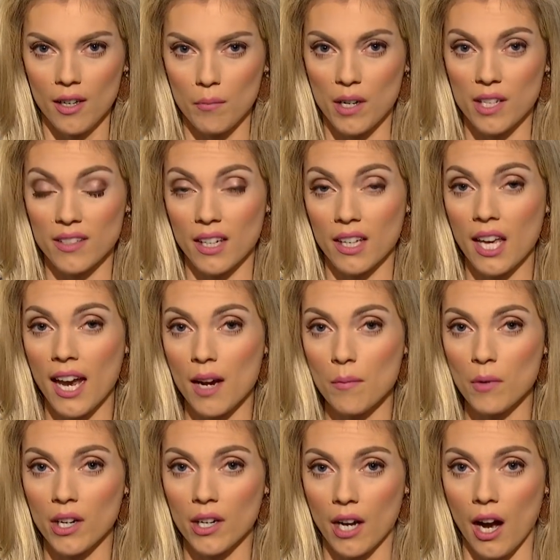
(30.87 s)
because a
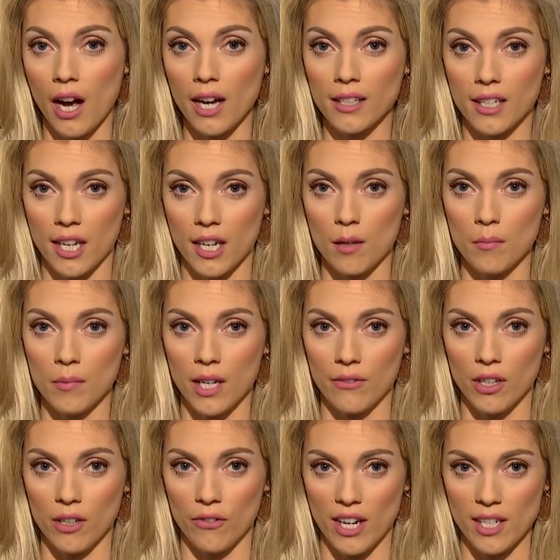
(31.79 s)
camera caught Kim
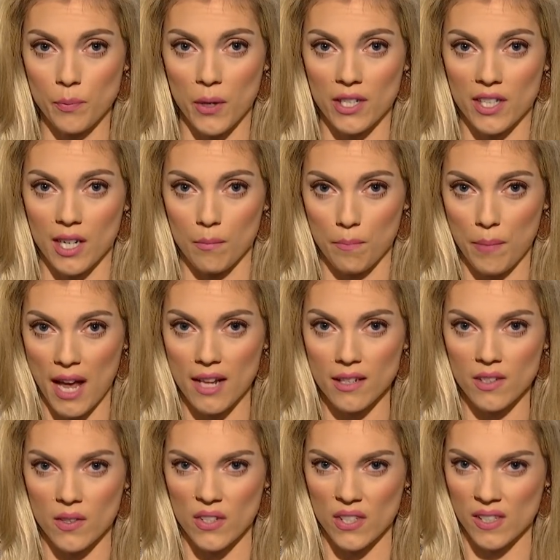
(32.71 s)
giving Vice President
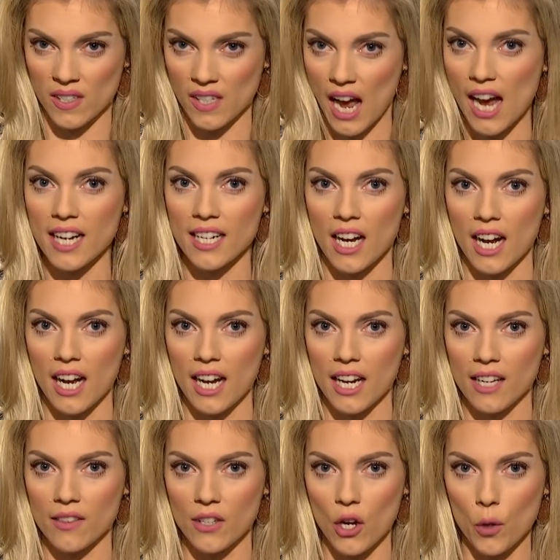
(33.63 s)
Pence the side
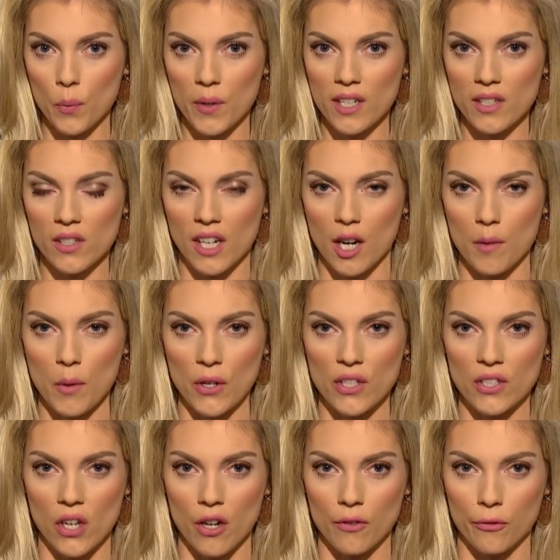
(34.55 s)
eye at the opening
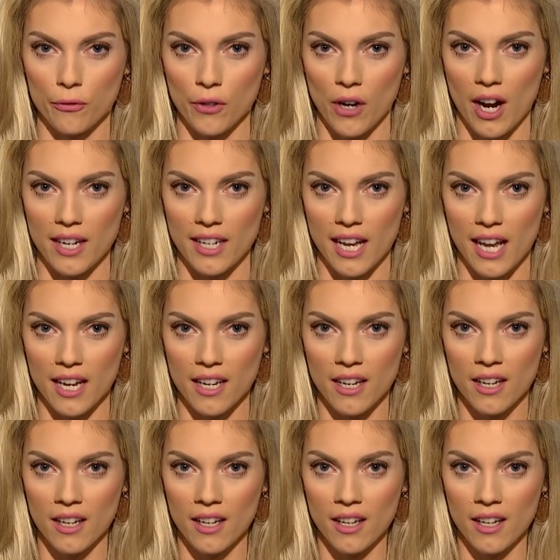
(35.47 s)
ceremonies on Friday.